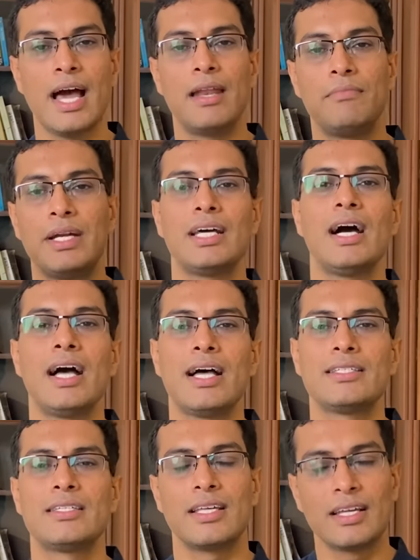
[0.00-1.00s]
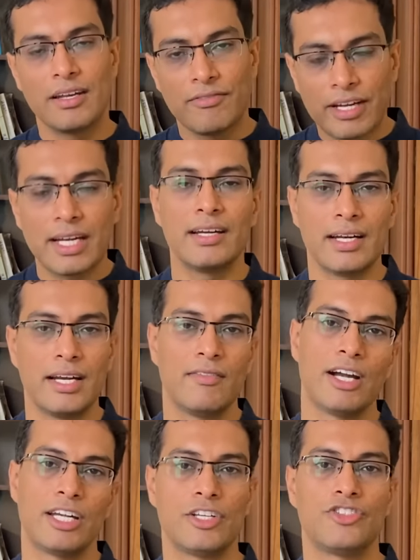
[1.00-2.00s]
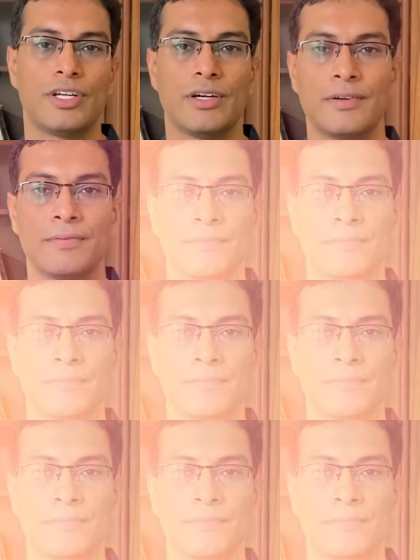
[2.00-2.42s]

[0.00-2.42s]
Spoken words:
and Meta has a significant advantage here.